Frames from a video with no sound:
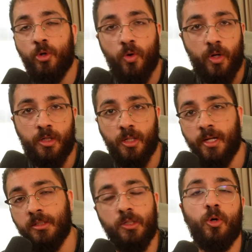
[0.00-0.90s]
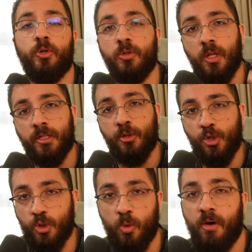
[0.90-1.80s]
you're a collector, or you like to
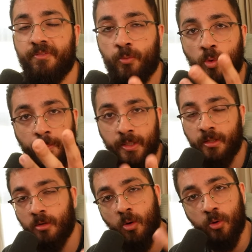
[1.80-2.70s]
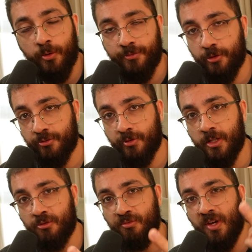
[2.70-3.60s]
show off and rub it in all of your
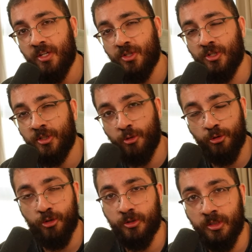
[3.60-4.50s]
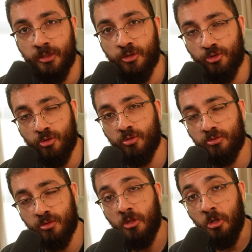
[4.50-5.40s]
friends' faces and you're thirteen years
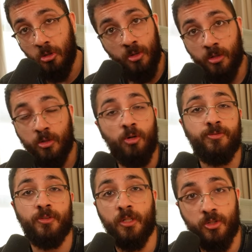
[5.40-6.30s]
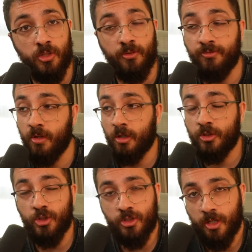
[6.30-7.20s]
old, go for this. If not,
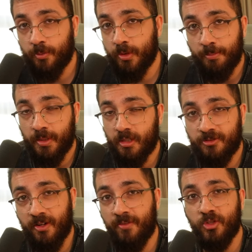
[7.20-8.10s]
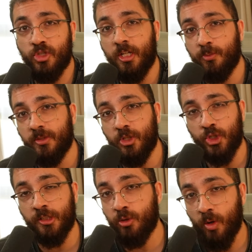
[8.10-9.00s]
just stick with the P S five. Stick with the
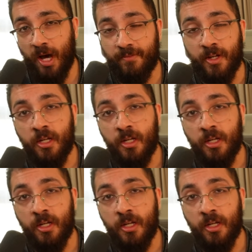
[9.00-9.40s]
shit you have.